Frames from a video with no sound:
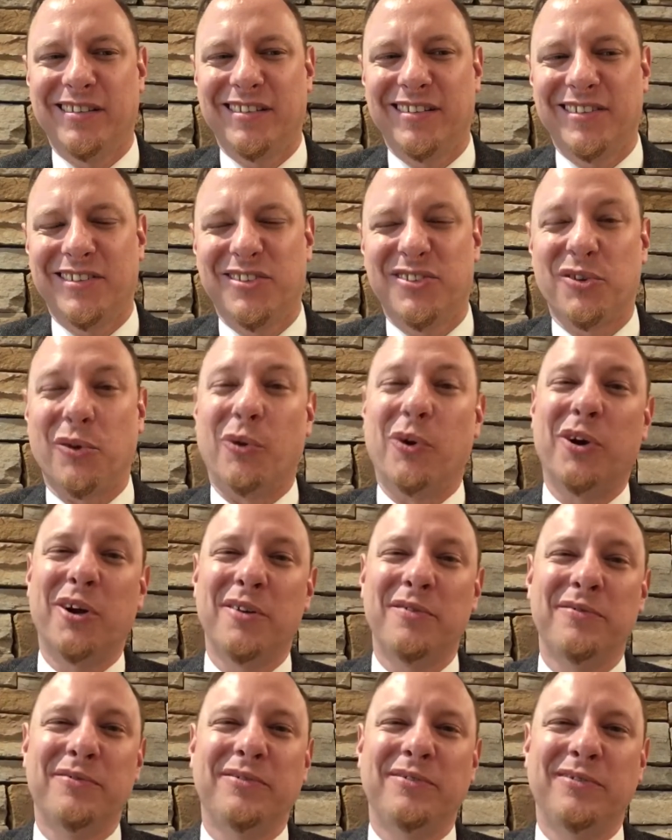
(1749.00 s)
sort
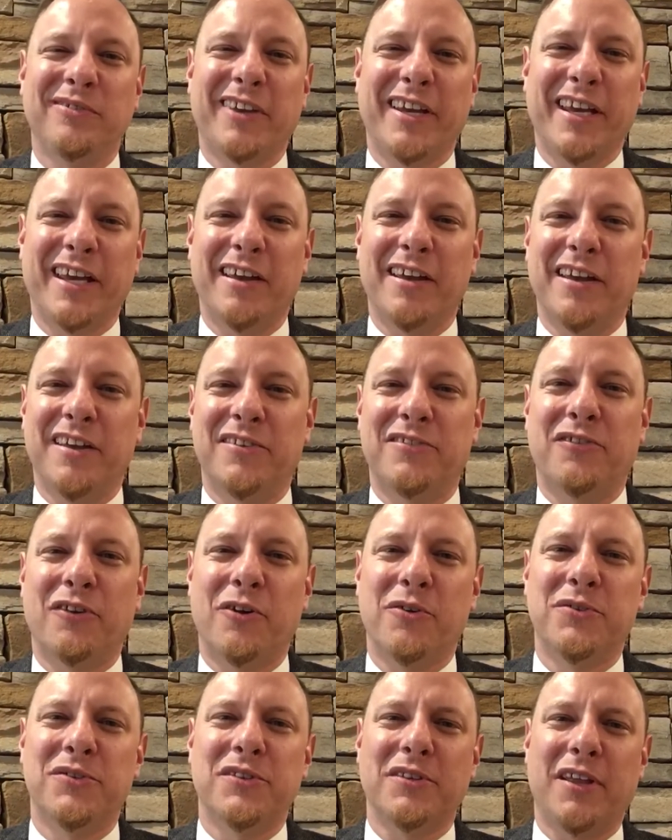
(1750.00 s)
of. Like it
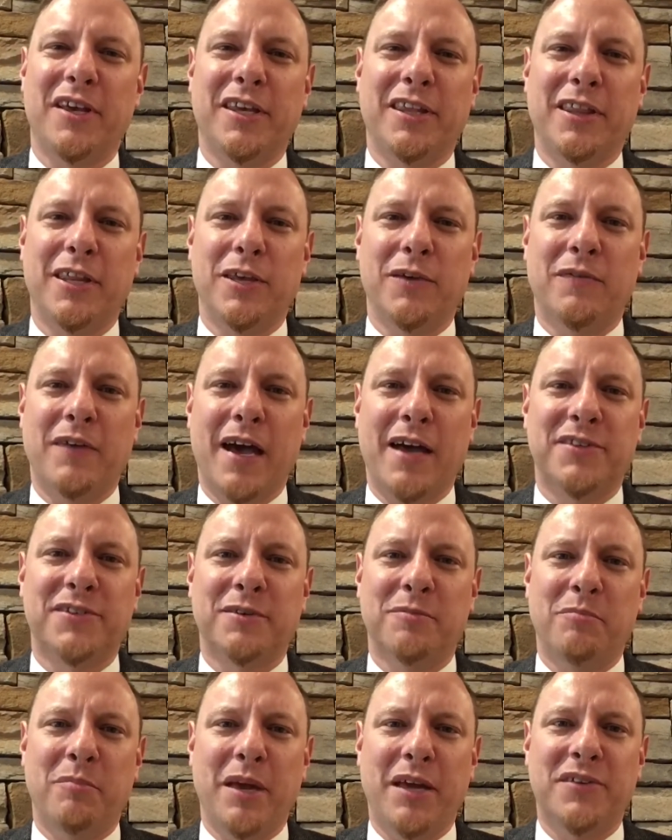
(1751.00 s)
shows like that you've got
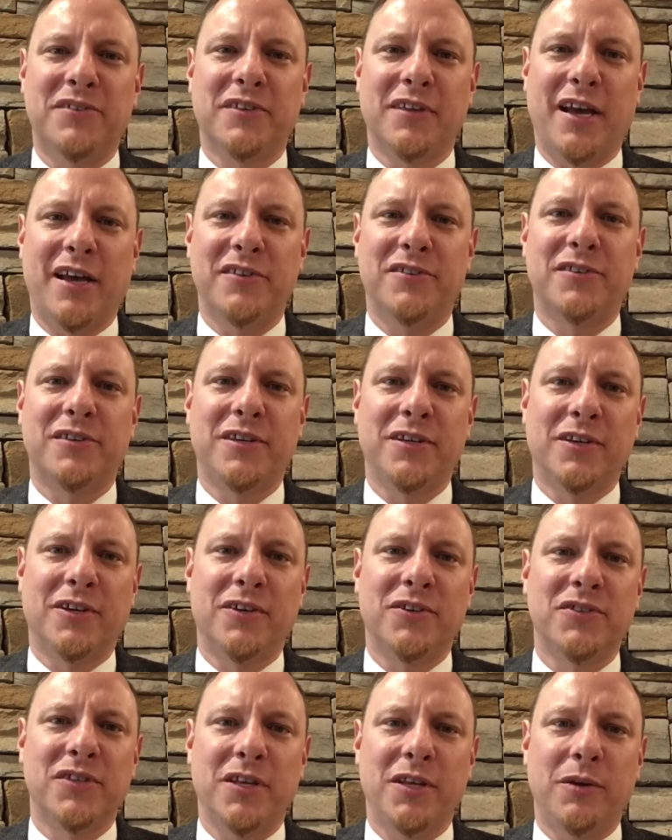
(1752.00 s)
some baseline
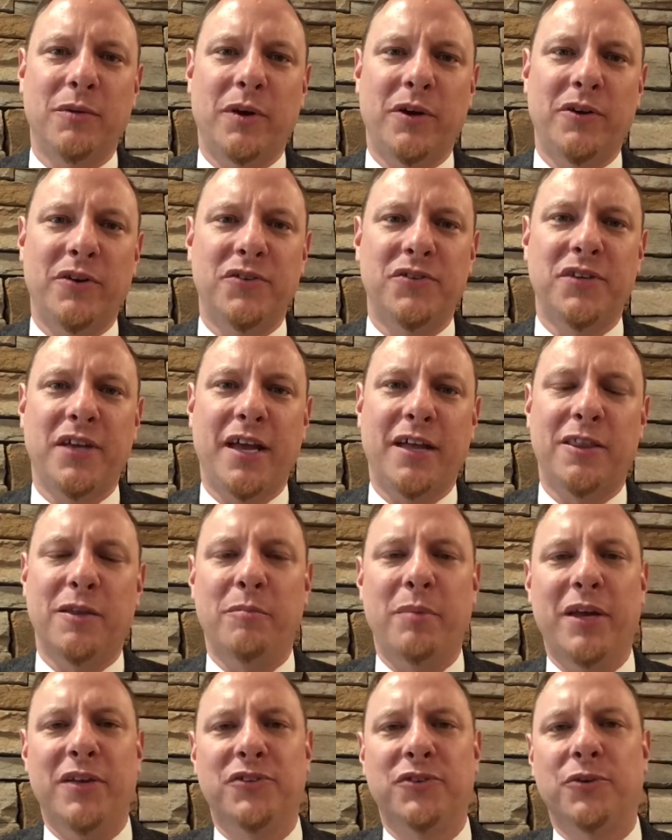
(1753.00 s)
skills, that you understand the
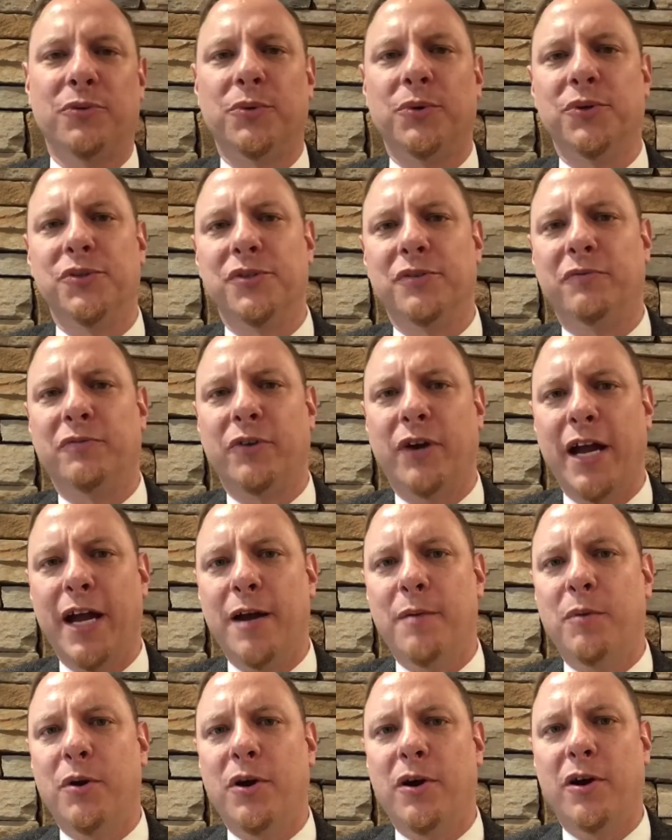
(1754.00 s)
basic rules of
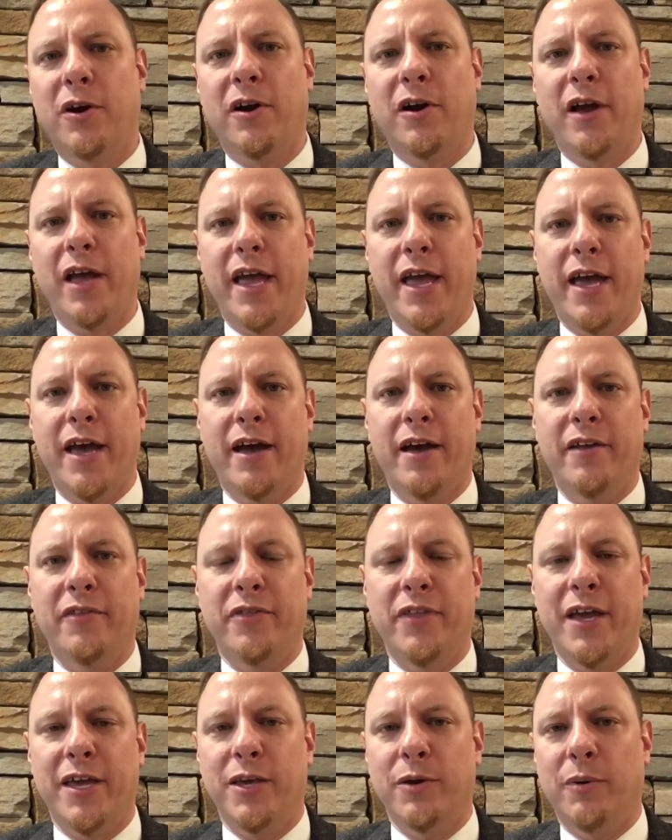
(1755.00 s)
grammar, and
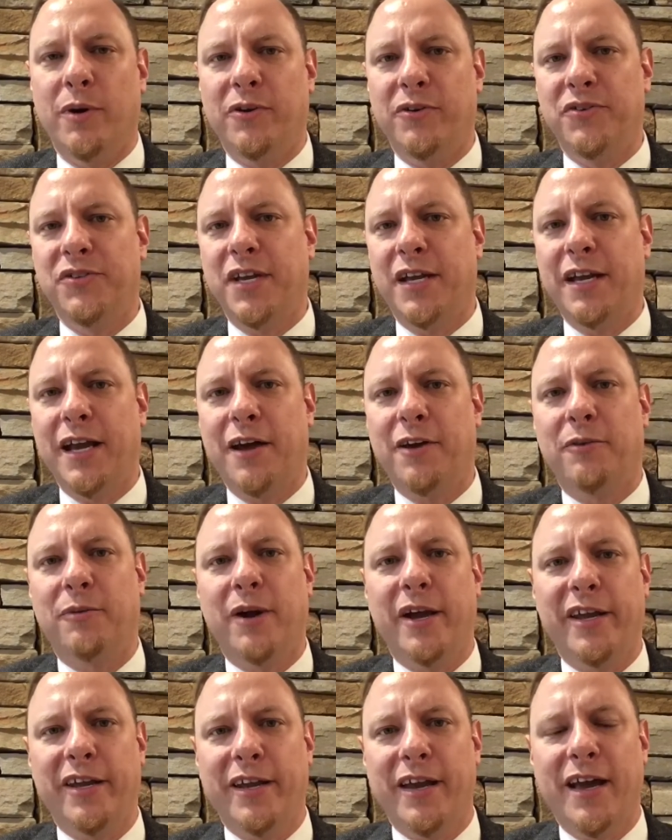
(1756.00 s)
that you understand how to
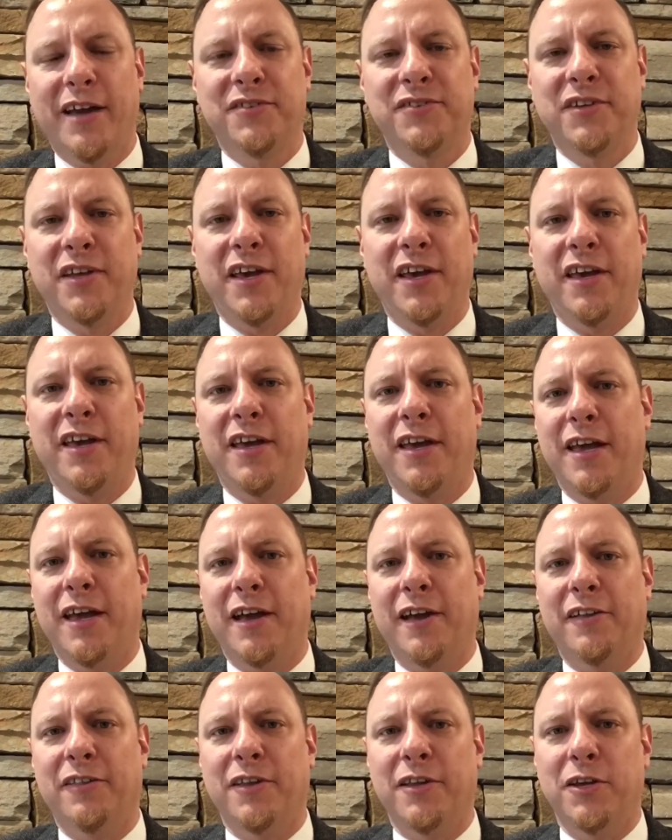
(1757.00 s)
write an essay,
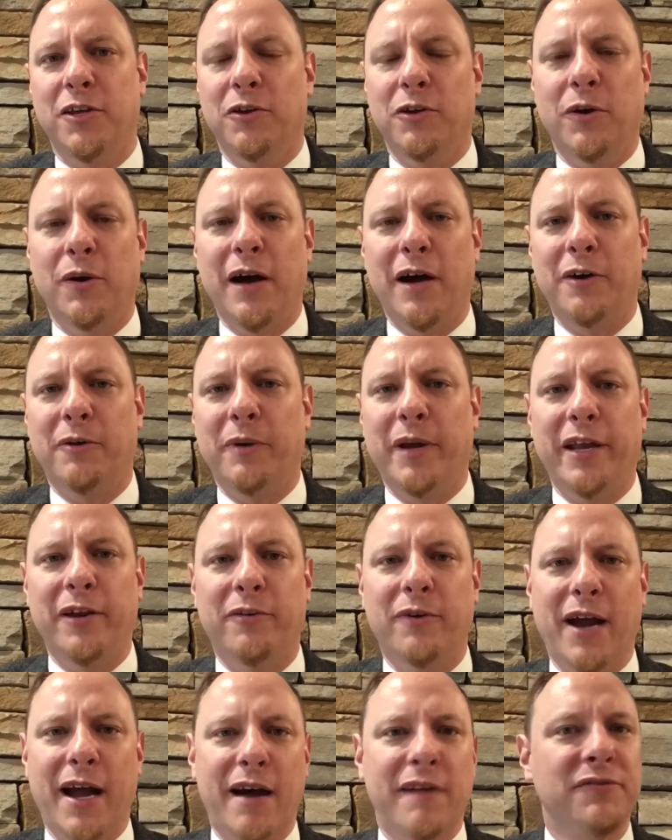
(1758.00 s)
and that you know how to read
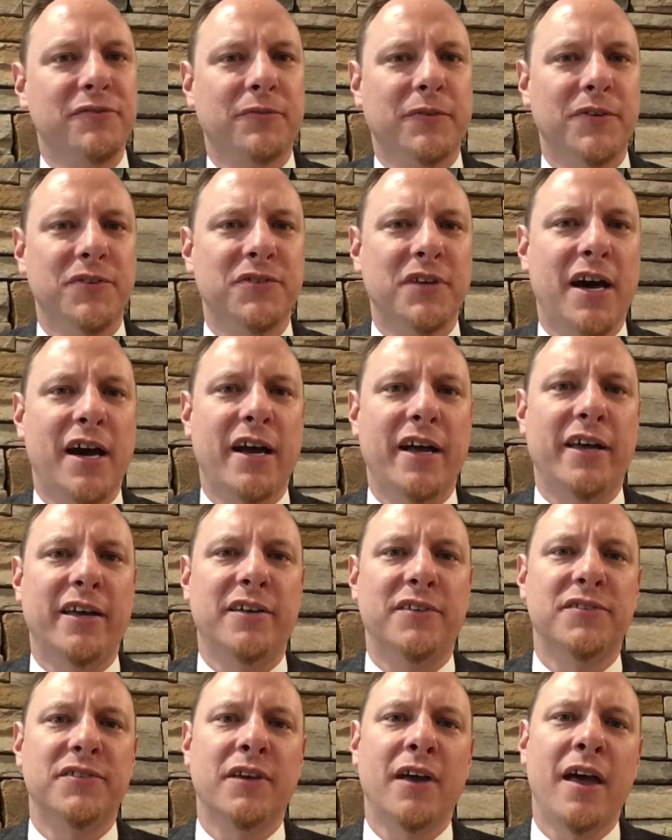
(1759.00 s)
graphs for
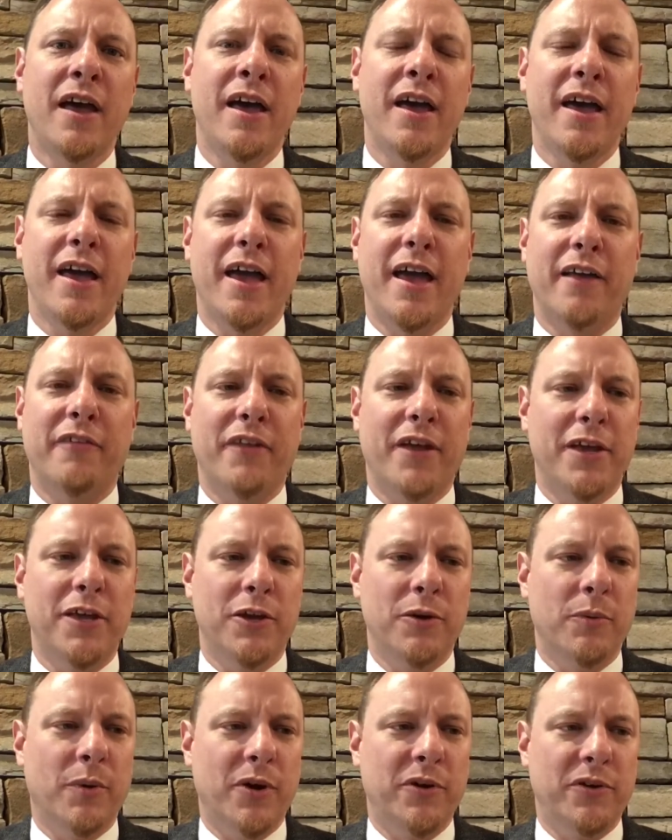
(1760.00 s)
science, and that
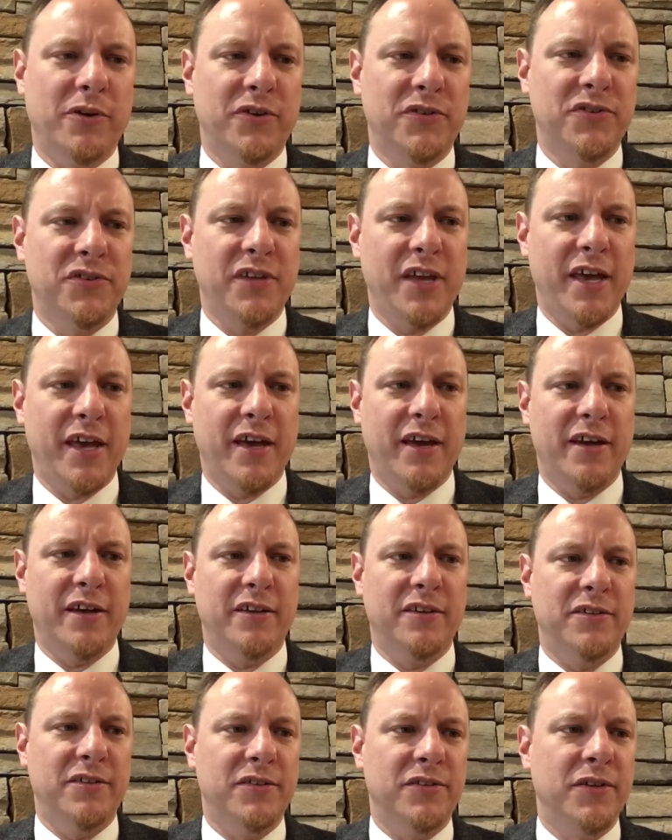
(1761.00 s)
you
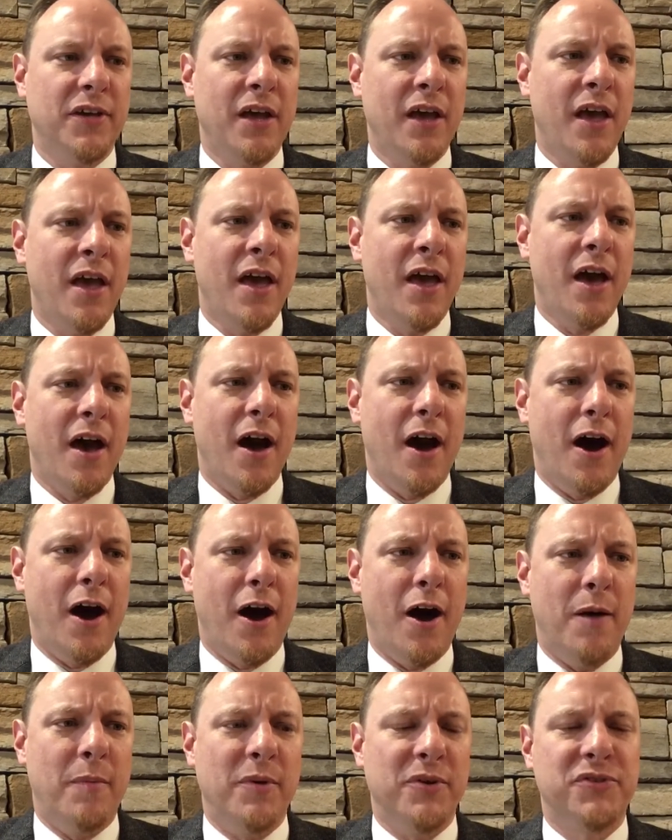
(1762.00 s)
understand
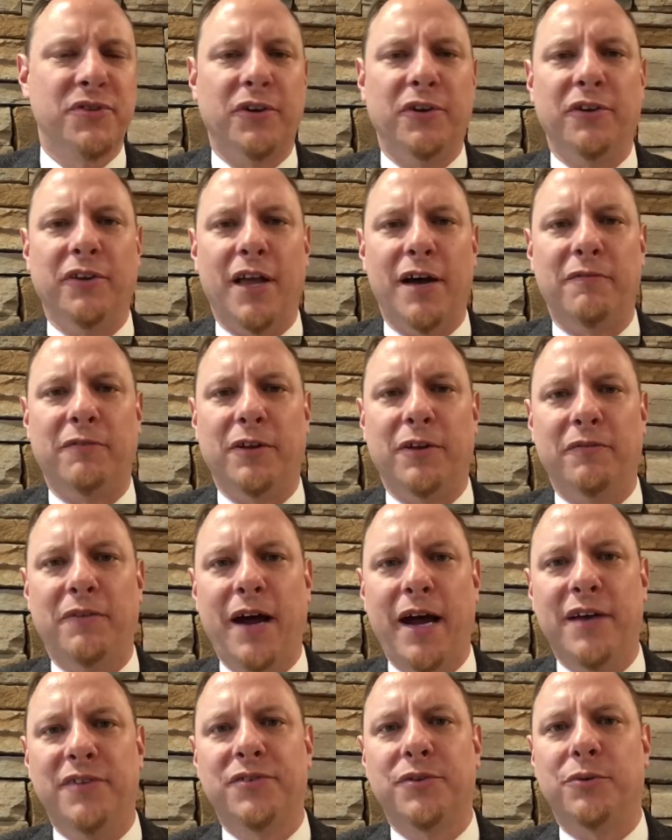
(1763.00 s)
a certain level of
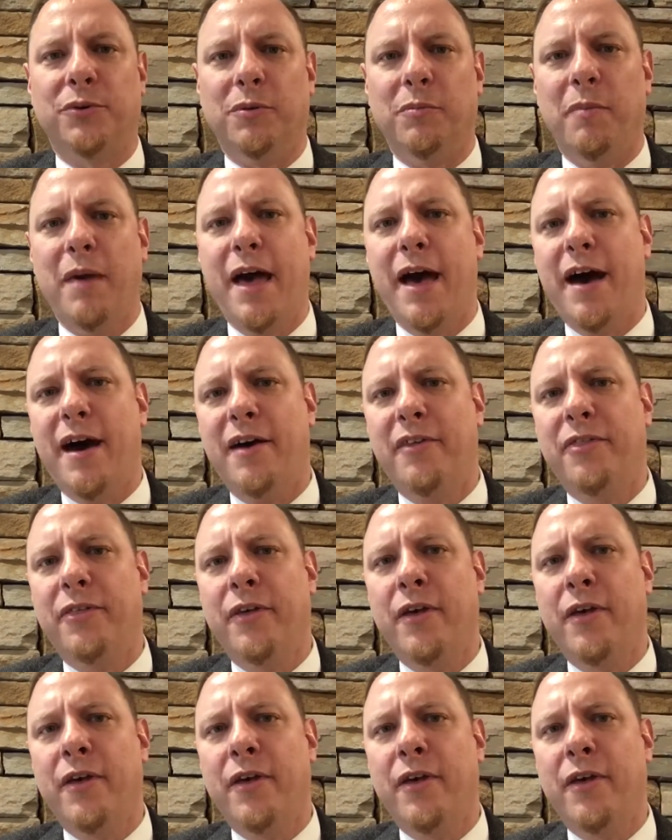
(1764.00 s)
high school math.